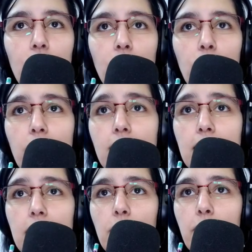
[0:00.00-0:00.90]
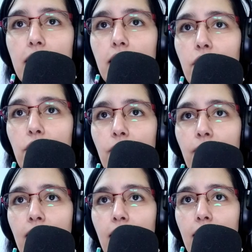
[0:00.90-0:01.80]
you can see right here
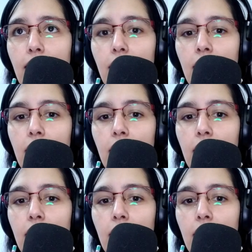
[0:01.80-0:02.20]
that